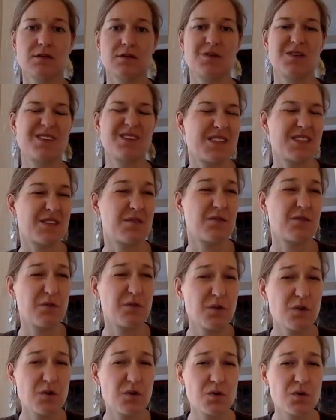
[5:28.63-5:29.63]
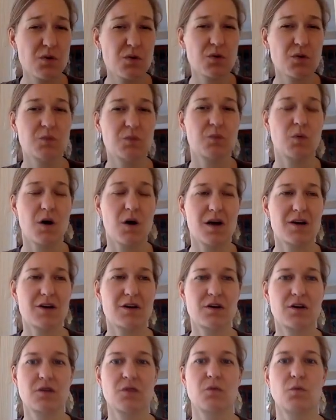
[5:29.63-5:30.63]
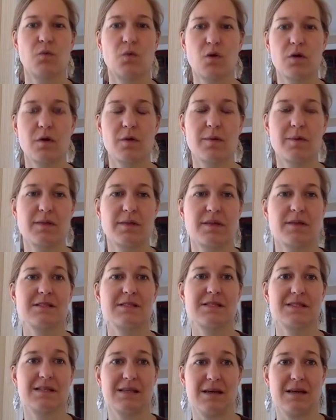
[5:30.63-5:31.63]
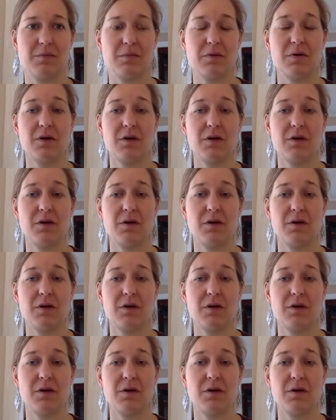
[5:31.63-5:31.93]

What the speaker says: this is food, water, warmth, sleep.